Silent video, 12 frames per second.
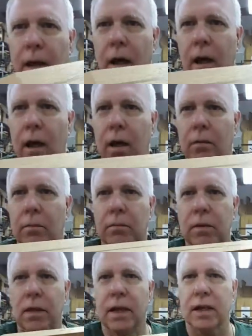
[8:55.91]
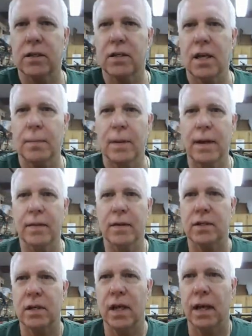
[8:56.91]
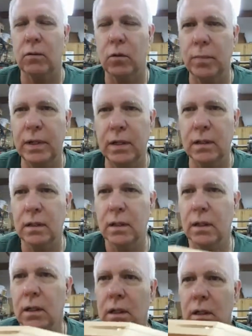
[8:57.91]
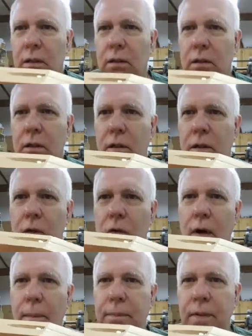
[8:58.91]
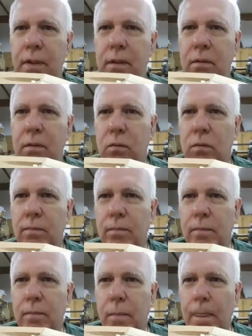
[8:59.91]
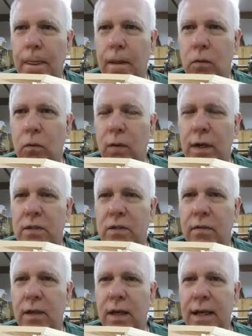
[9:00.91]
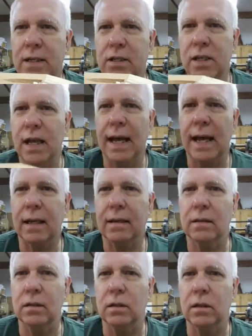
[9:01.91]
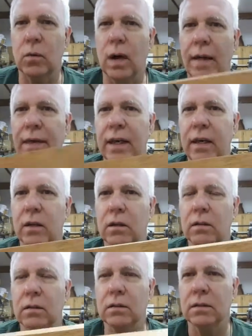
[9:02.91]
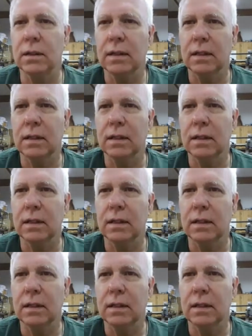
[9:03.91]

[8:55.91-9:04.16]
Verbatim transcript: Uh, the next step on this neck will be to glue up the rest of the headstock, glue on the heel